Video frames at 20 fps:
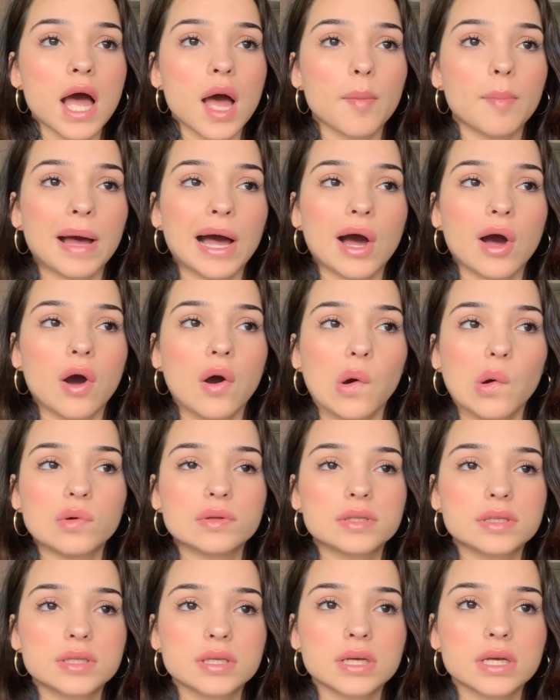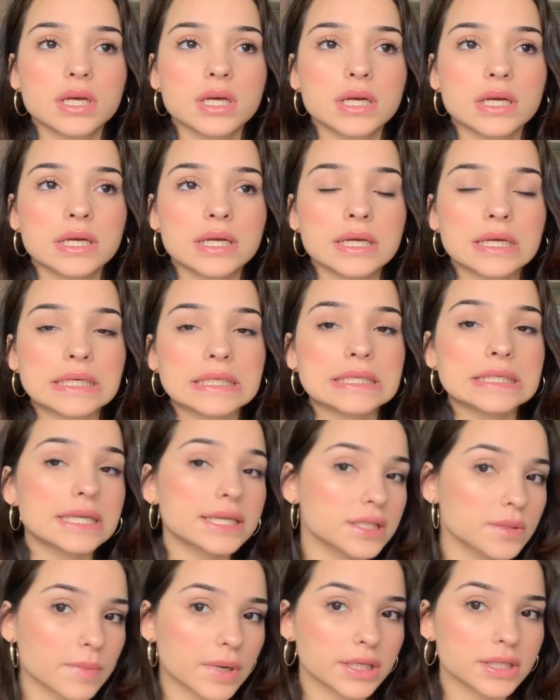about
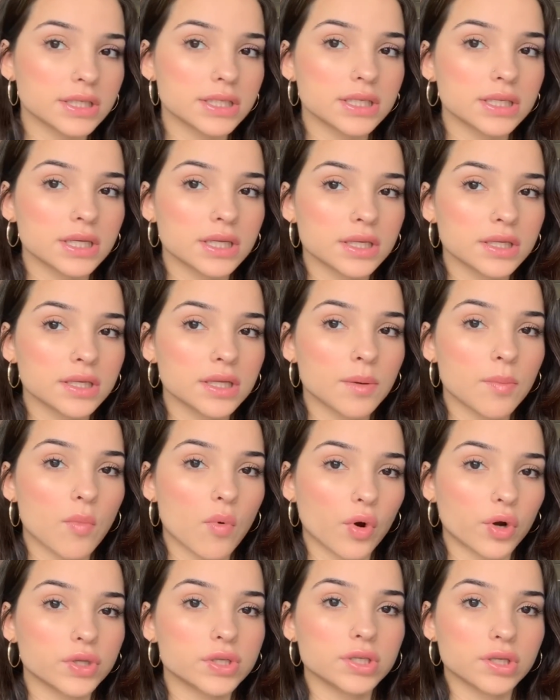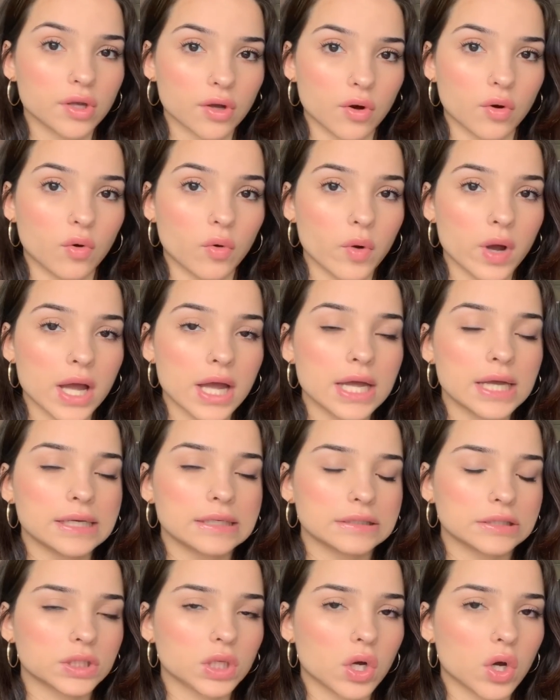6 months more to go.
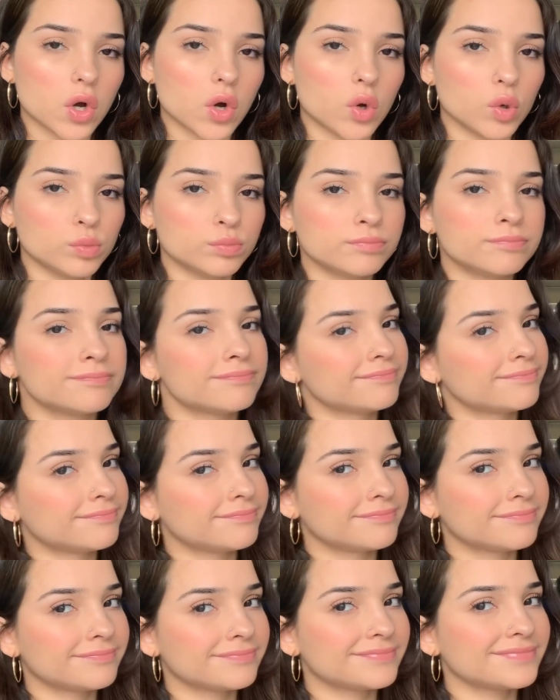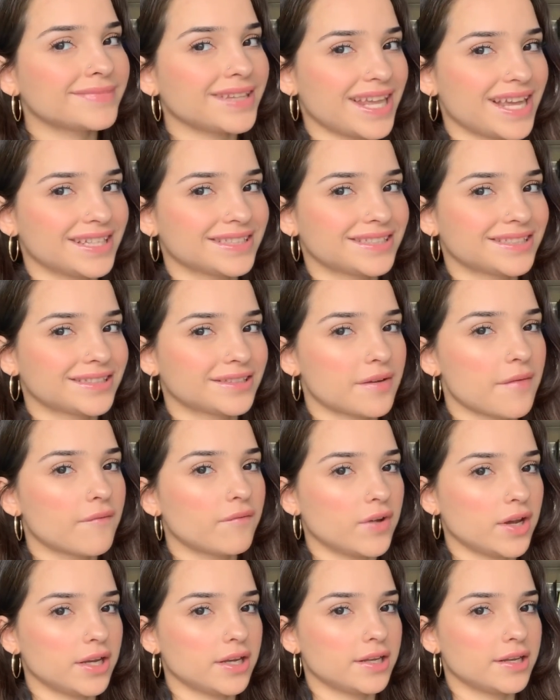So yes,
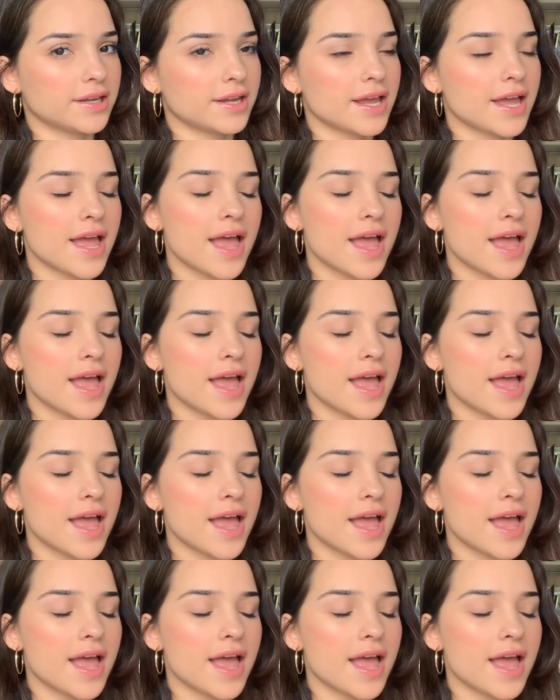fun.